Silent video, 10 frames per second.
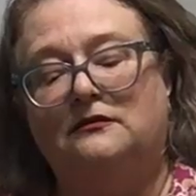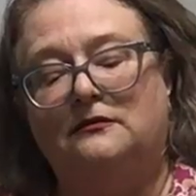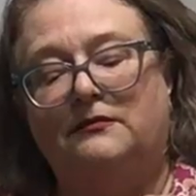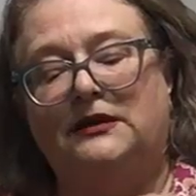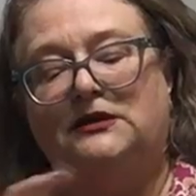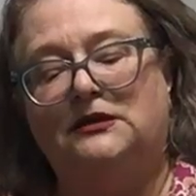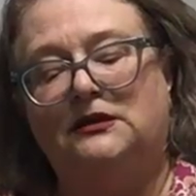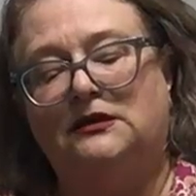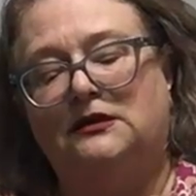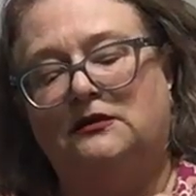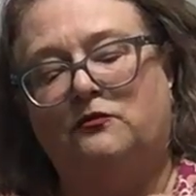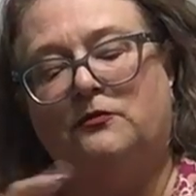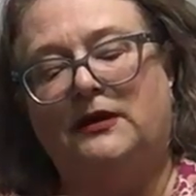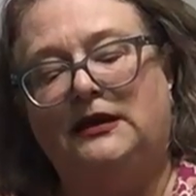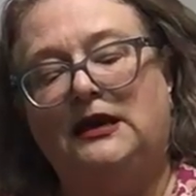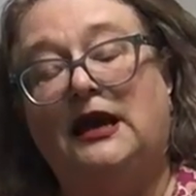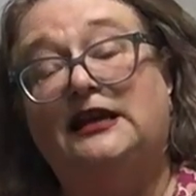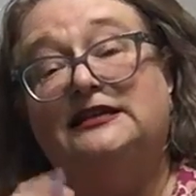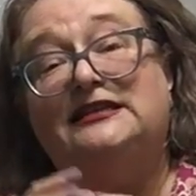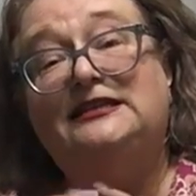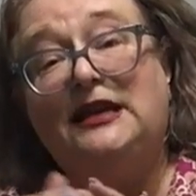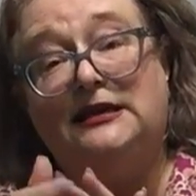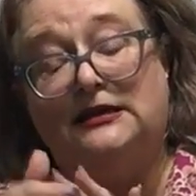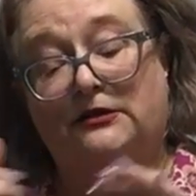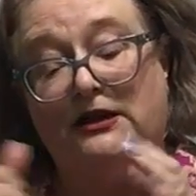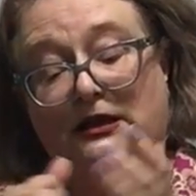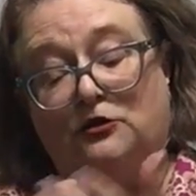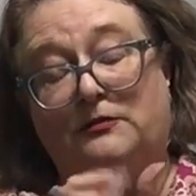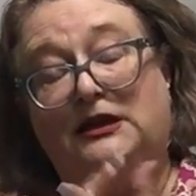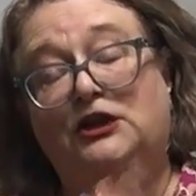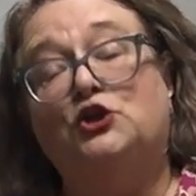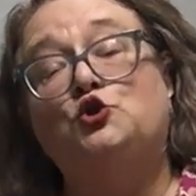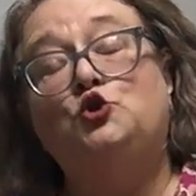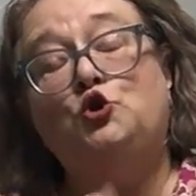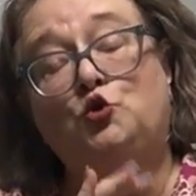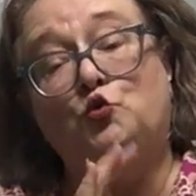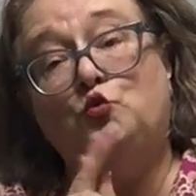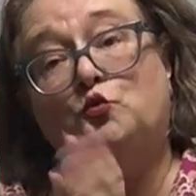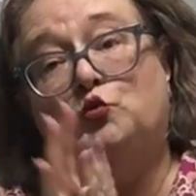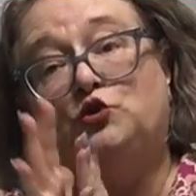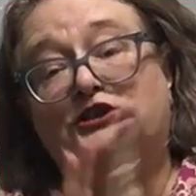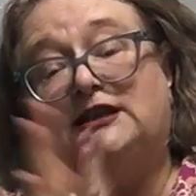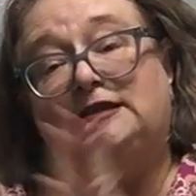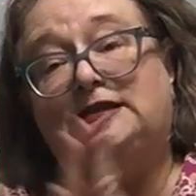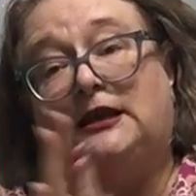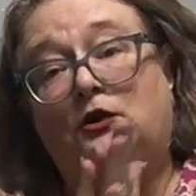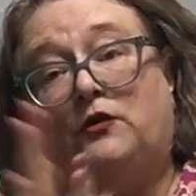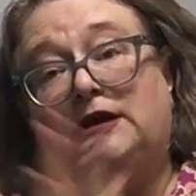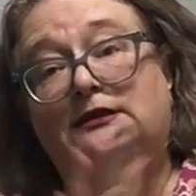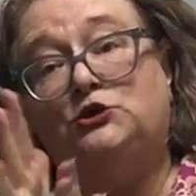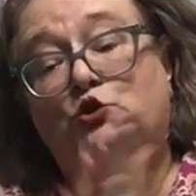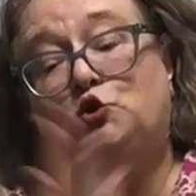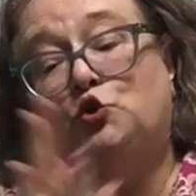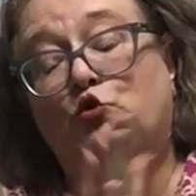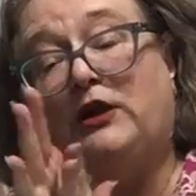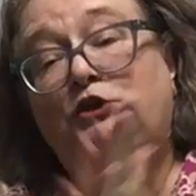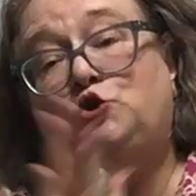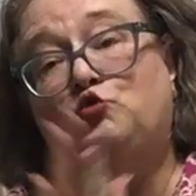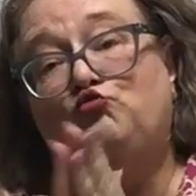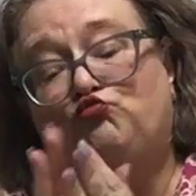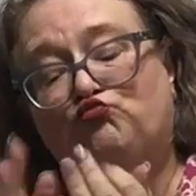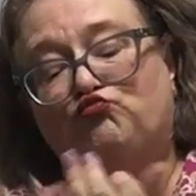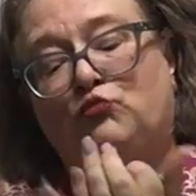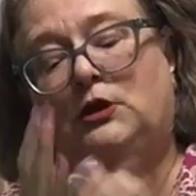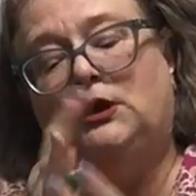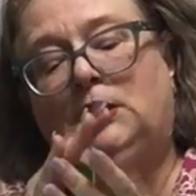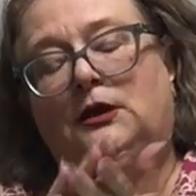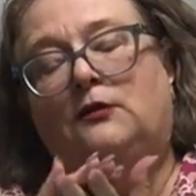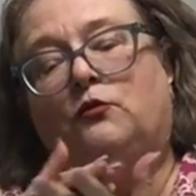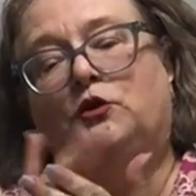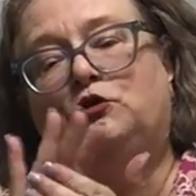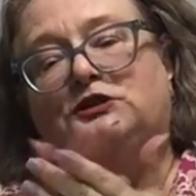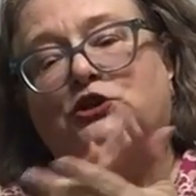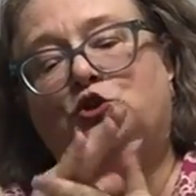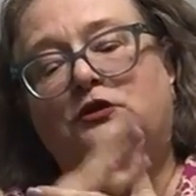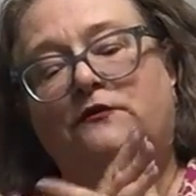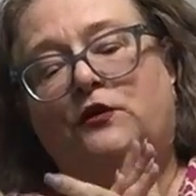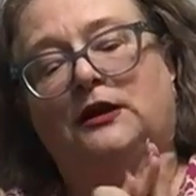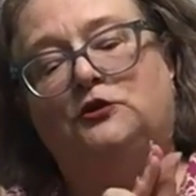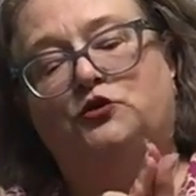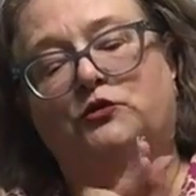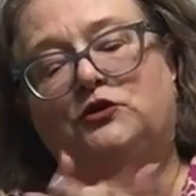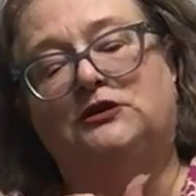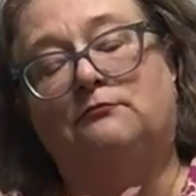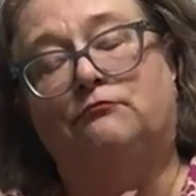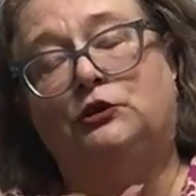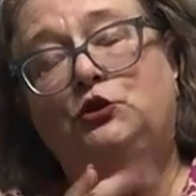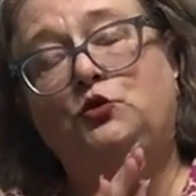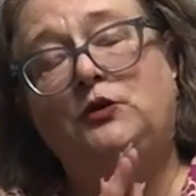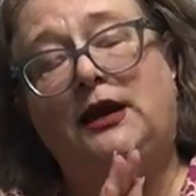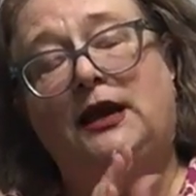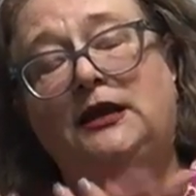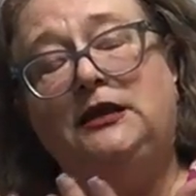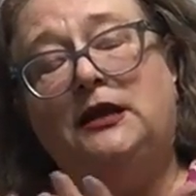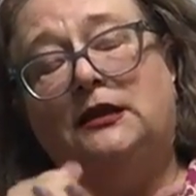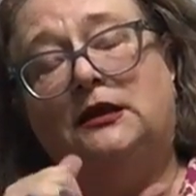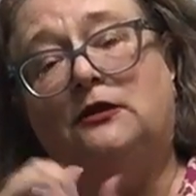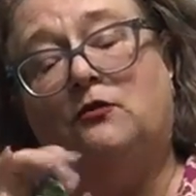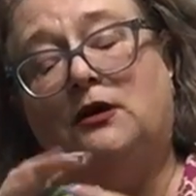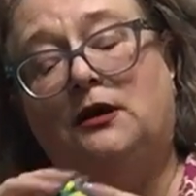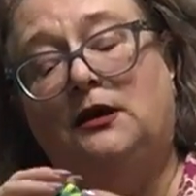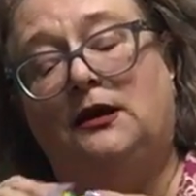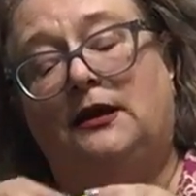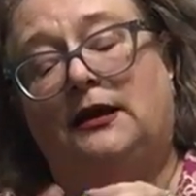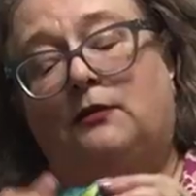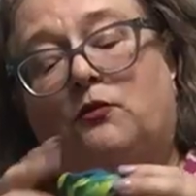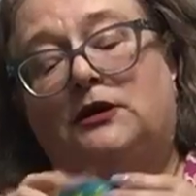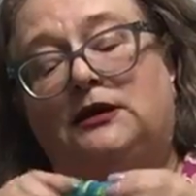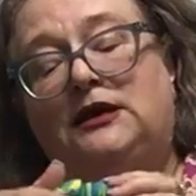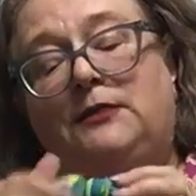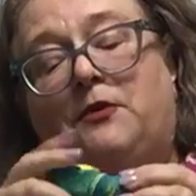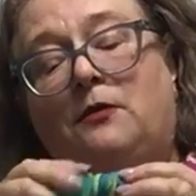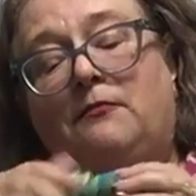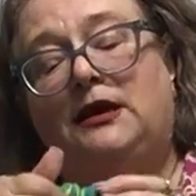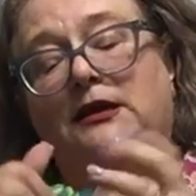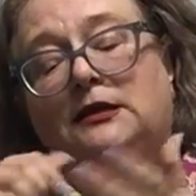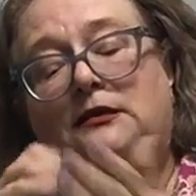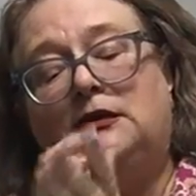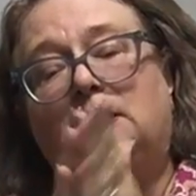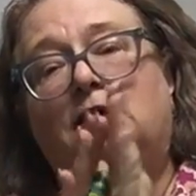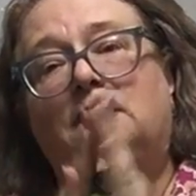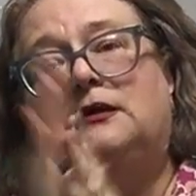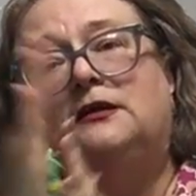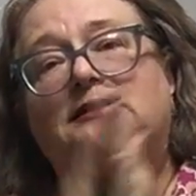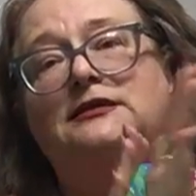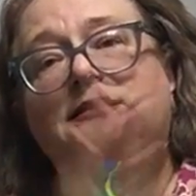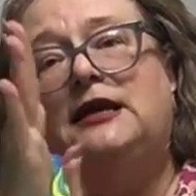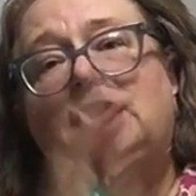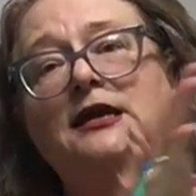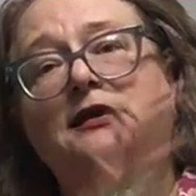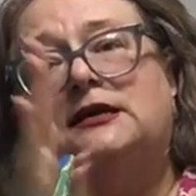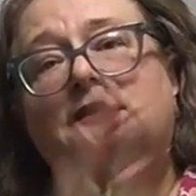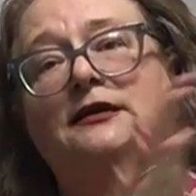But we're making a secondary color, meaning 2, just like second grade is grade 2. We're using 2 different colors. We're using blue and yellow. And we're going to keep on making the snake.